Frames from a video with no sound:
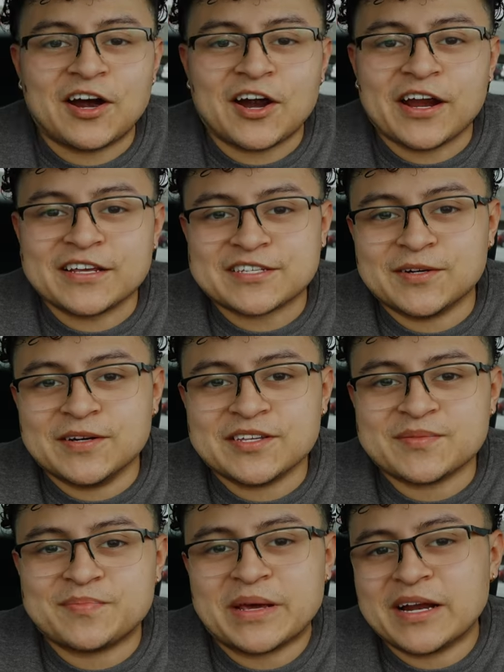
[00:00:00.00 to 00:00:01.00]
All right, so
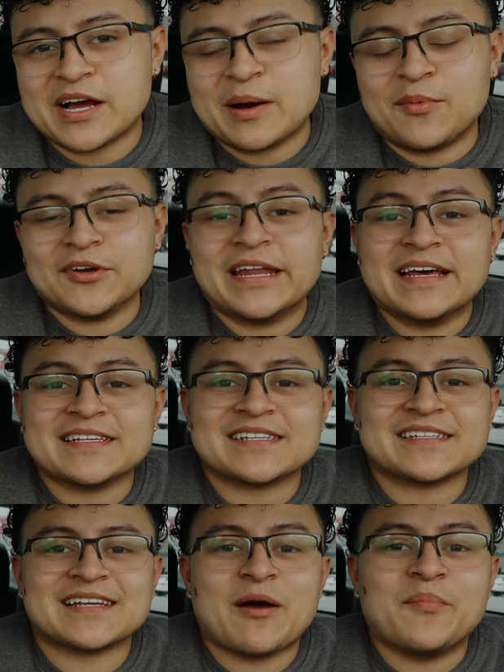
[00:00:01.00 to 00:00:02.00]
it's been a couple of days
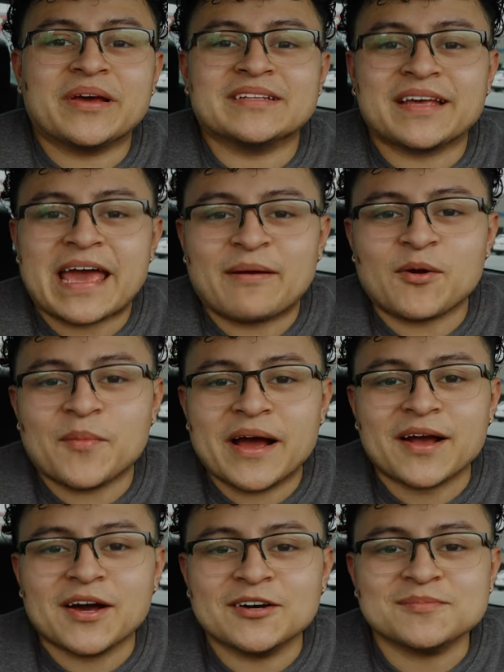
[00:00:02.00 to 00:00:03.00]
since I picked the camera
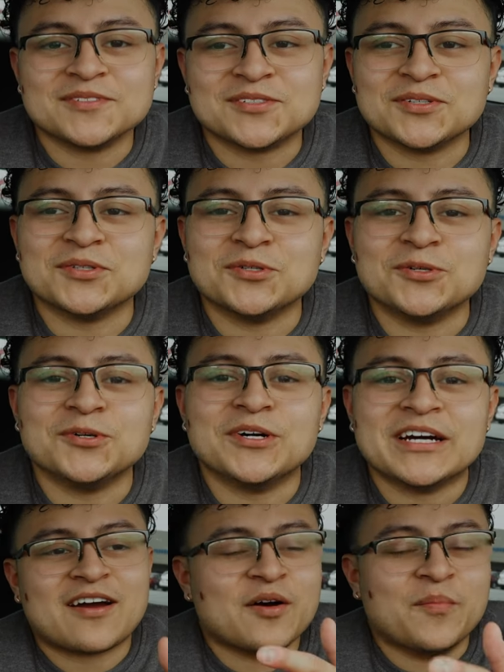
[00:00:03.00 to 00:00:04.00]
back up
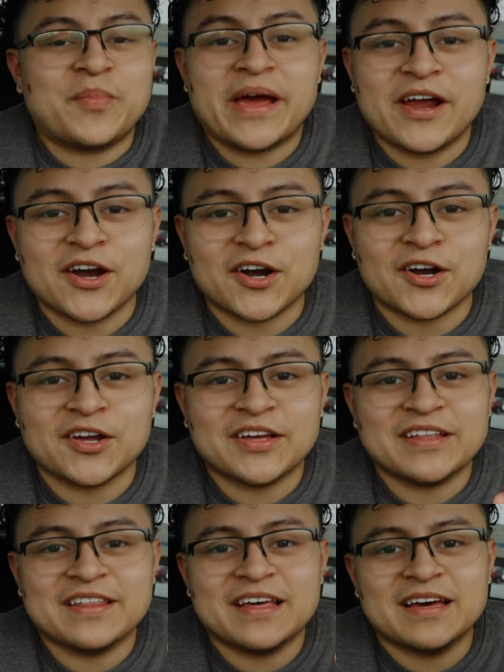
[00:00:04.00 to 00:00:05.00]
to compare
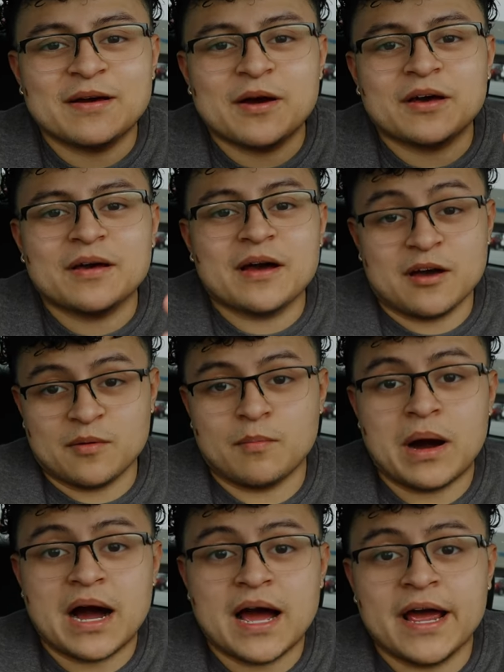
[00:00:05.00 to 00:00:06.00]

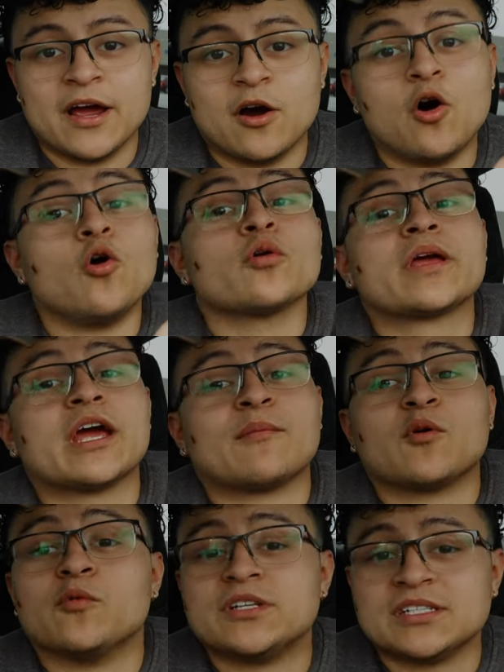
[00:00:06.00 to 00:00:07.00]
my old
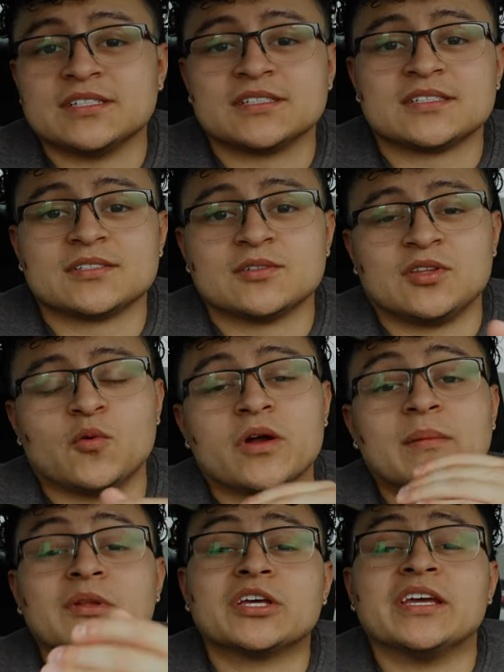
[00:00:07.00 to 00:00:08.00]
camera, which is the one
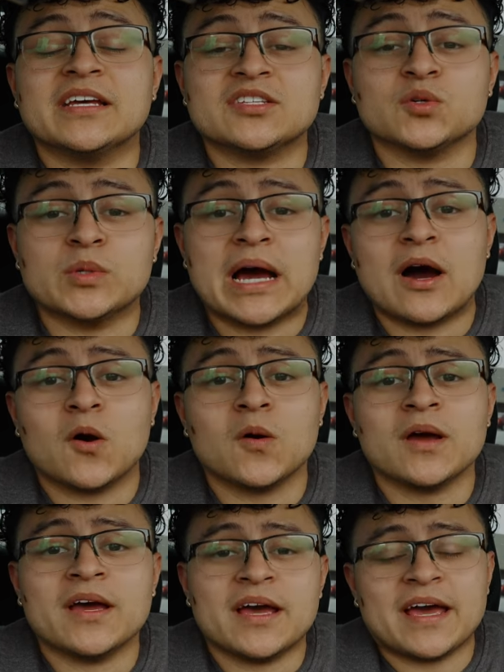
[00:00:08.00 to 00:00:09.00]
I'm looking into now,
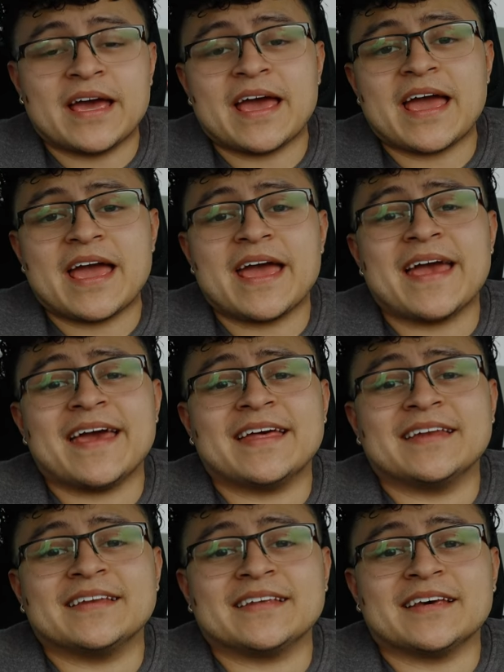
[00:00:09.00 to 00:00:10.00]

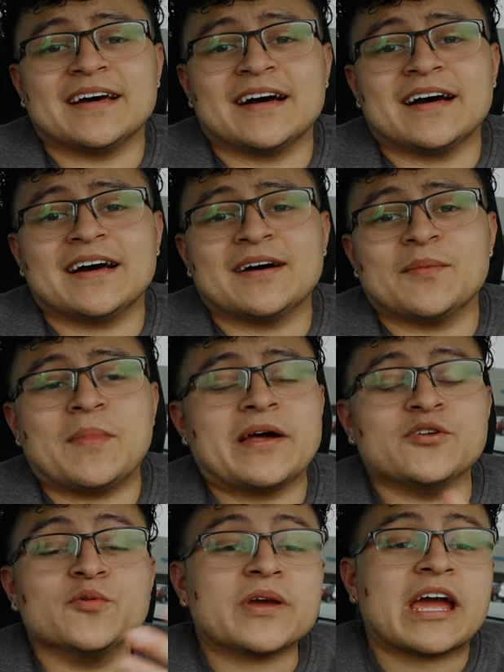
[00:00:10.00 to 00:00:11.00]
and my
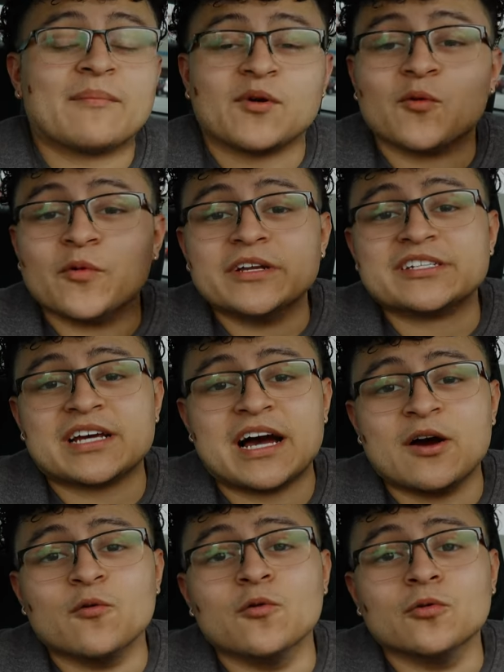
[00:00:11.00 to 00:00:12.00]
new camera, which
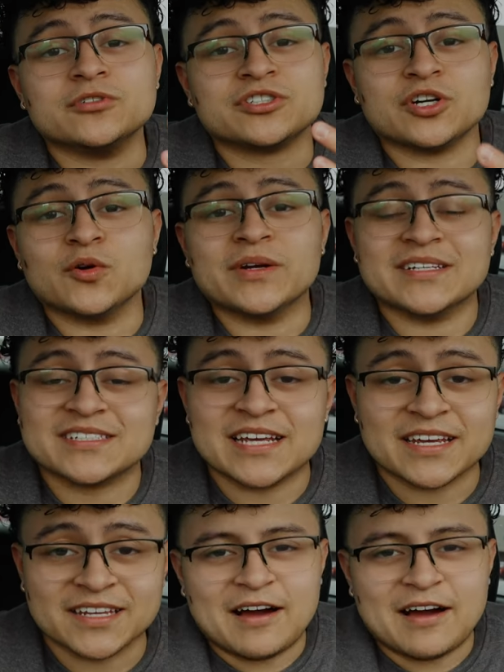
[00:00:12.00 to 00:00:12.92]
I will show in a second.